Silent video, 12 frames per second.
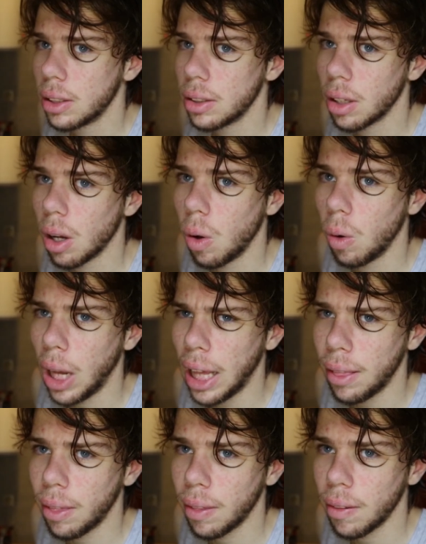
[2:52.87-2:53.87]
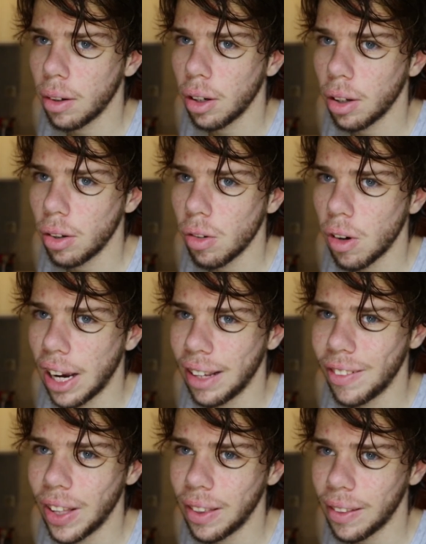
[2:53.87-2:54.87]
So let's dry
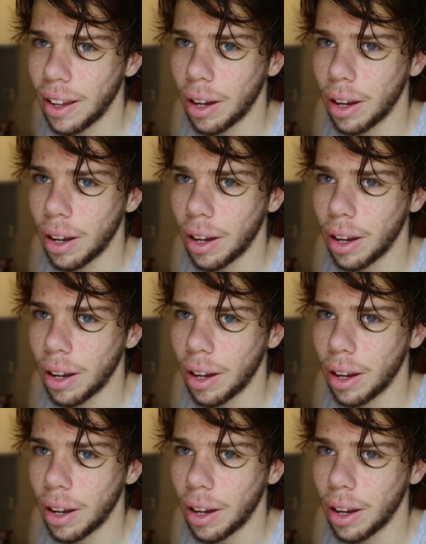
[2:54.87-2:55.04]
this